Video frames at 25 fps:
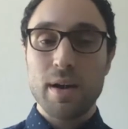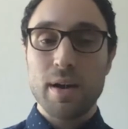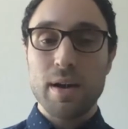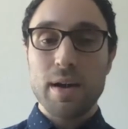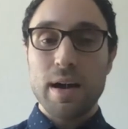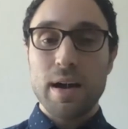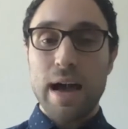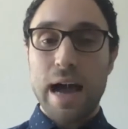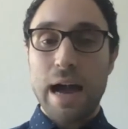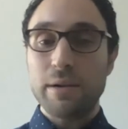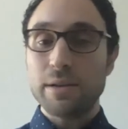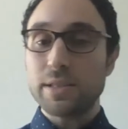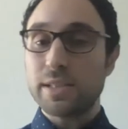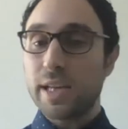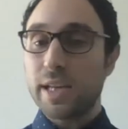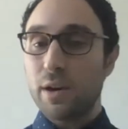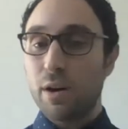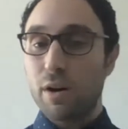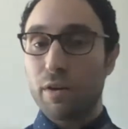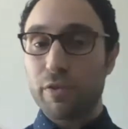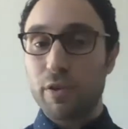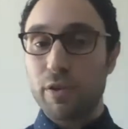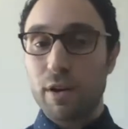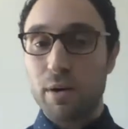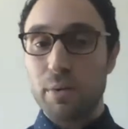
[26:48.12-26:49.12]
I would say
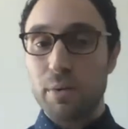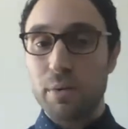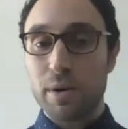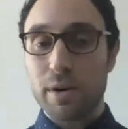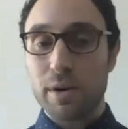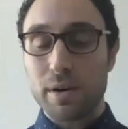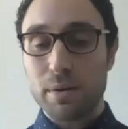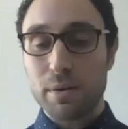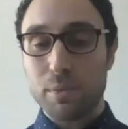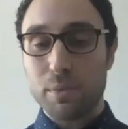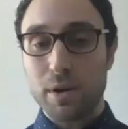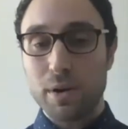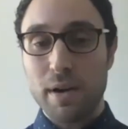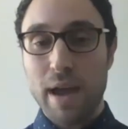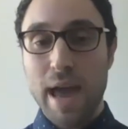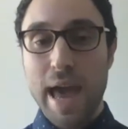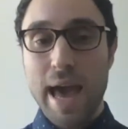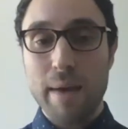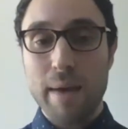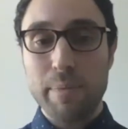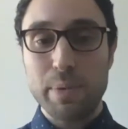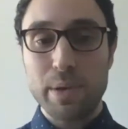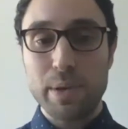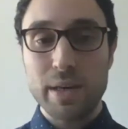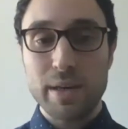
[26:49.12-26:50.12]
overall, we're
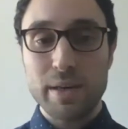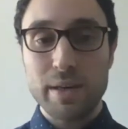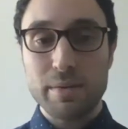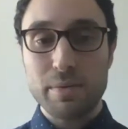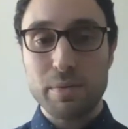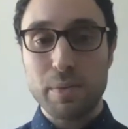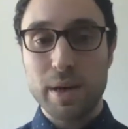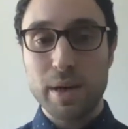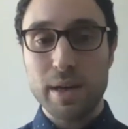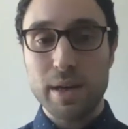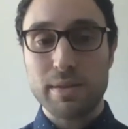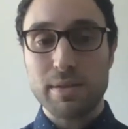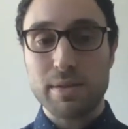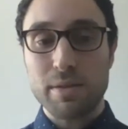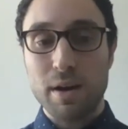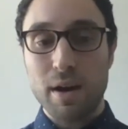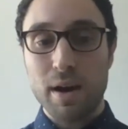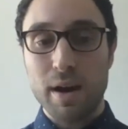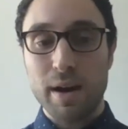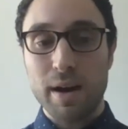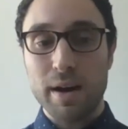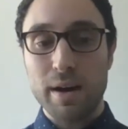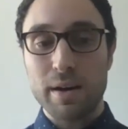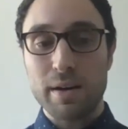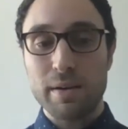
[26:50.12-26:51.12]
happy with
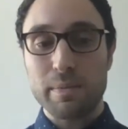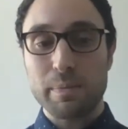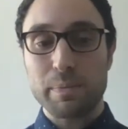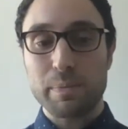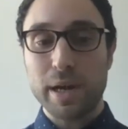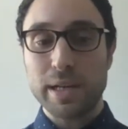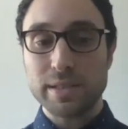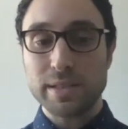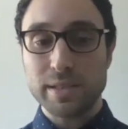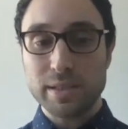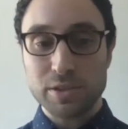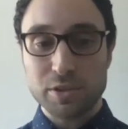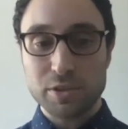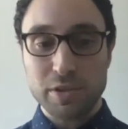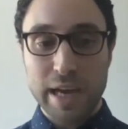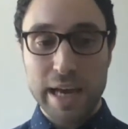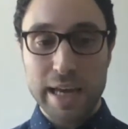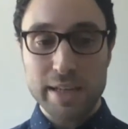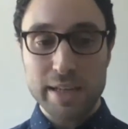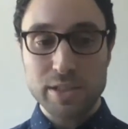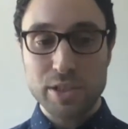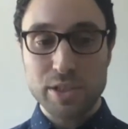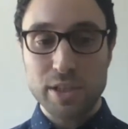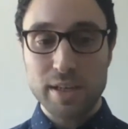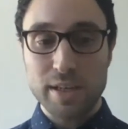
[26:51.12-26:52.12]
our pricing
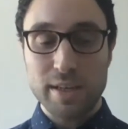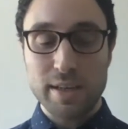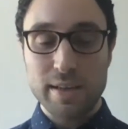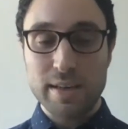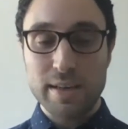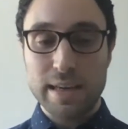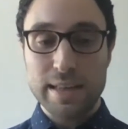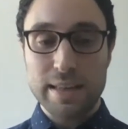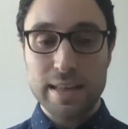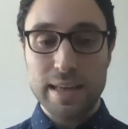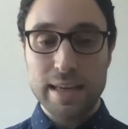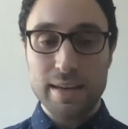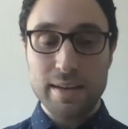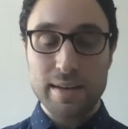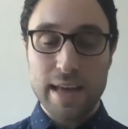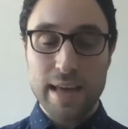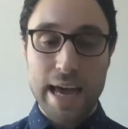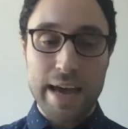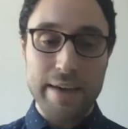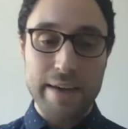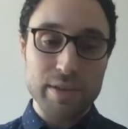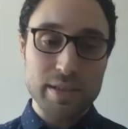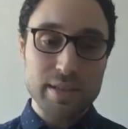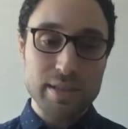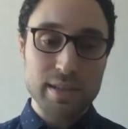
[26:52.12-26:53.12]
strategy. And then
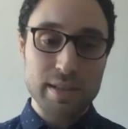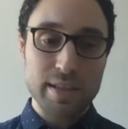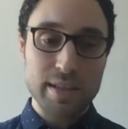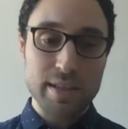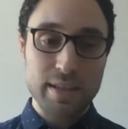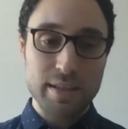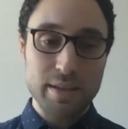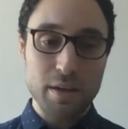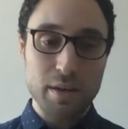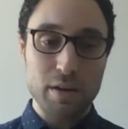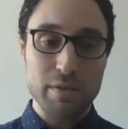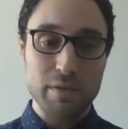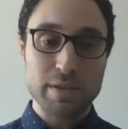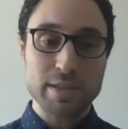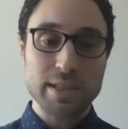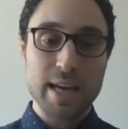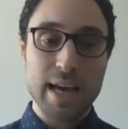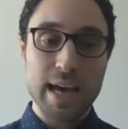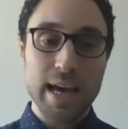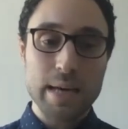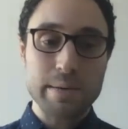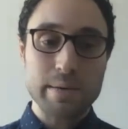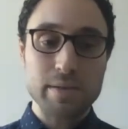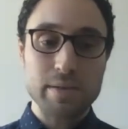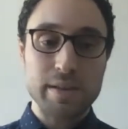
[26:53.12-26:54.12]
obviously over
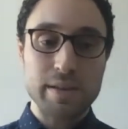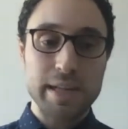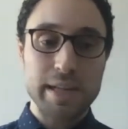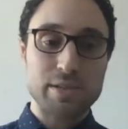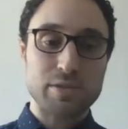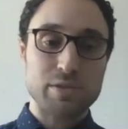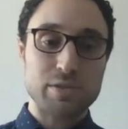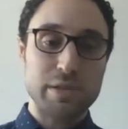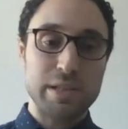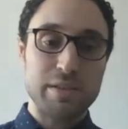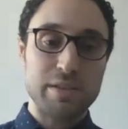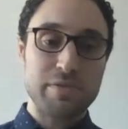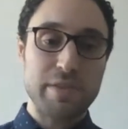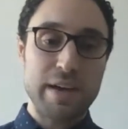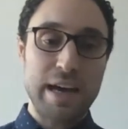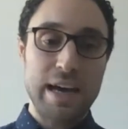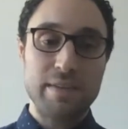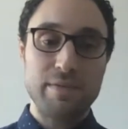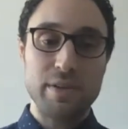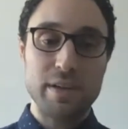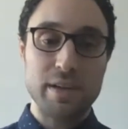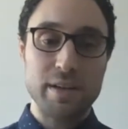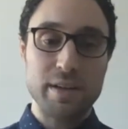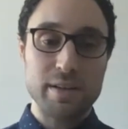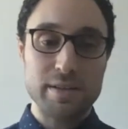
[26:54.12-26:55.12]
time, over the next 3 to
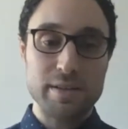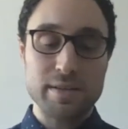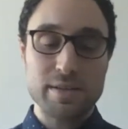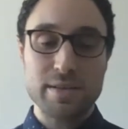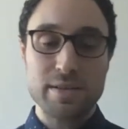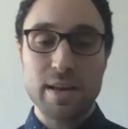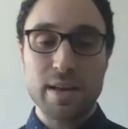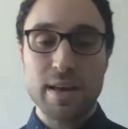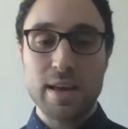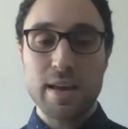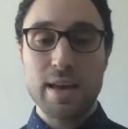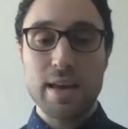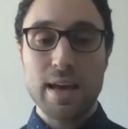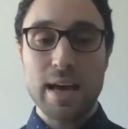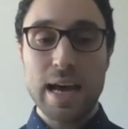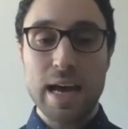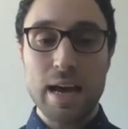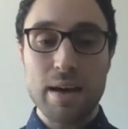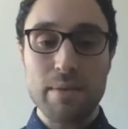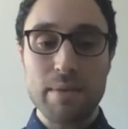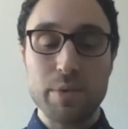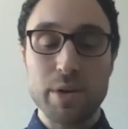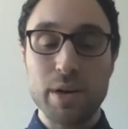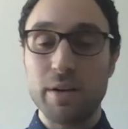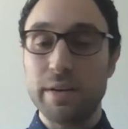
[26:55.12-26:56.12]
5 years,
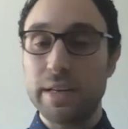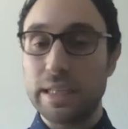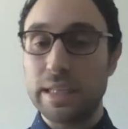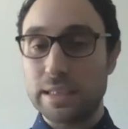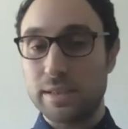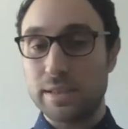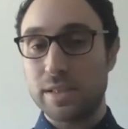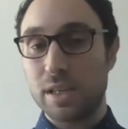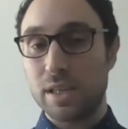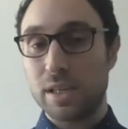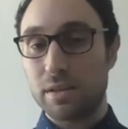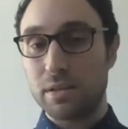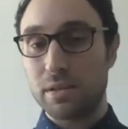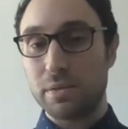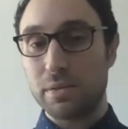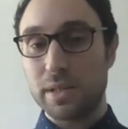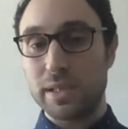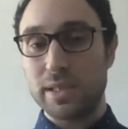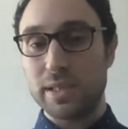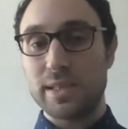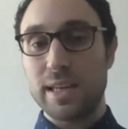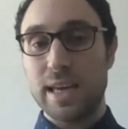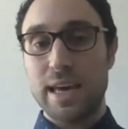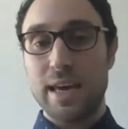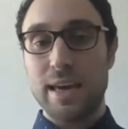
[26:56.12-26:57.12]
we don't necessarily want to
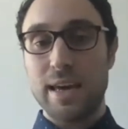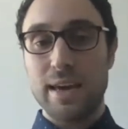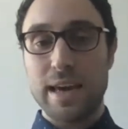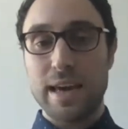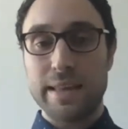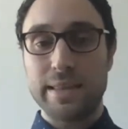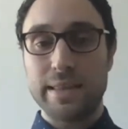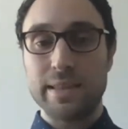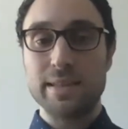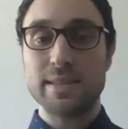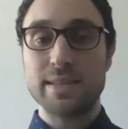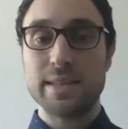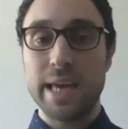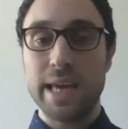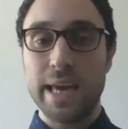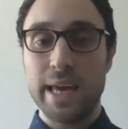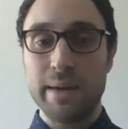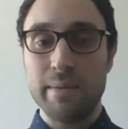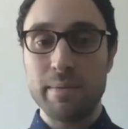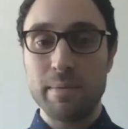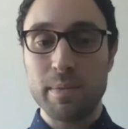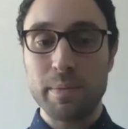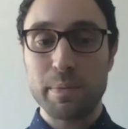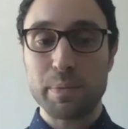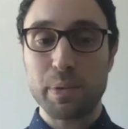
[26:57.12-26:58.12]
stay at the
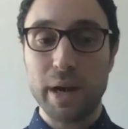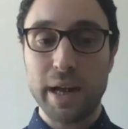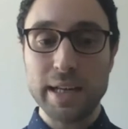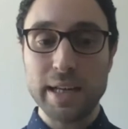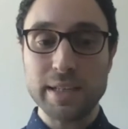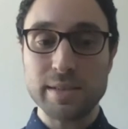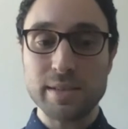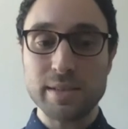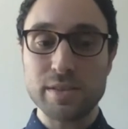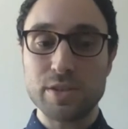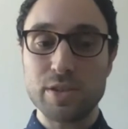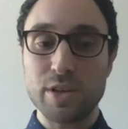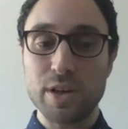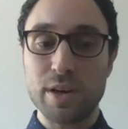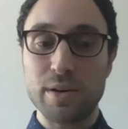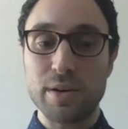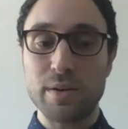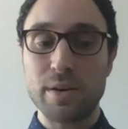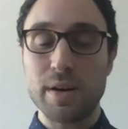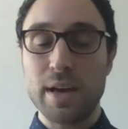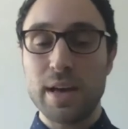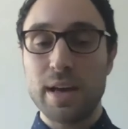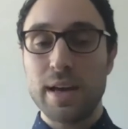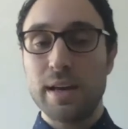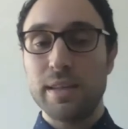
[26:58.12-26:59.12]
same price. And so
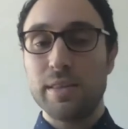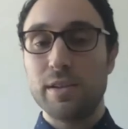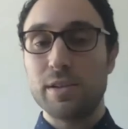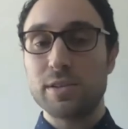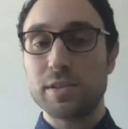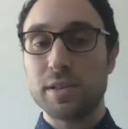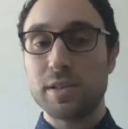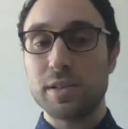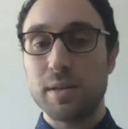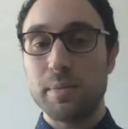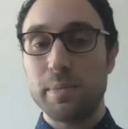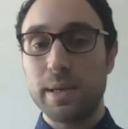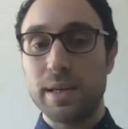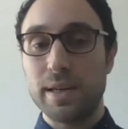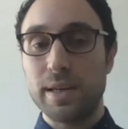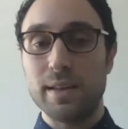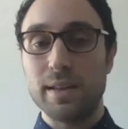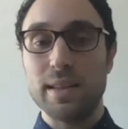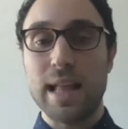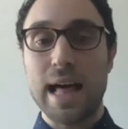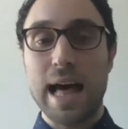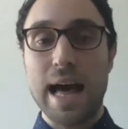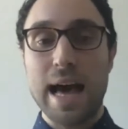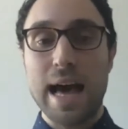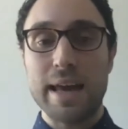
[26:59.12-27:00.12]
there's going to be a
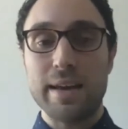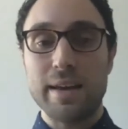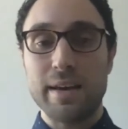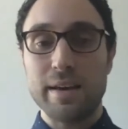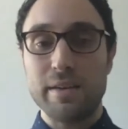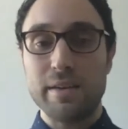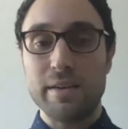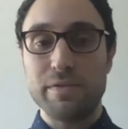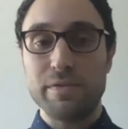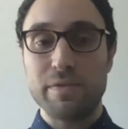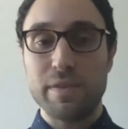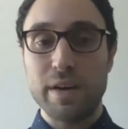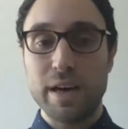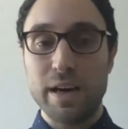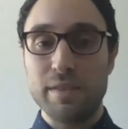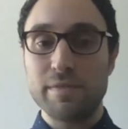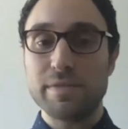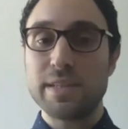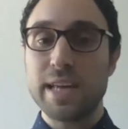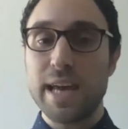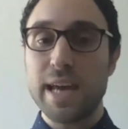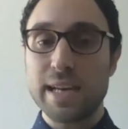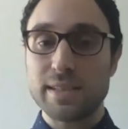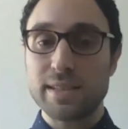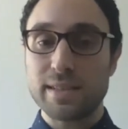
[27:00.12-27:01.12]
lot of
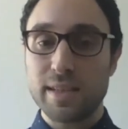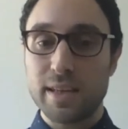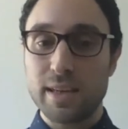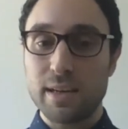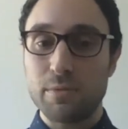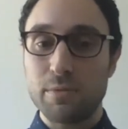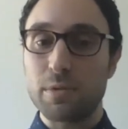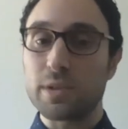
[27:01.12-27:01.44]
testing.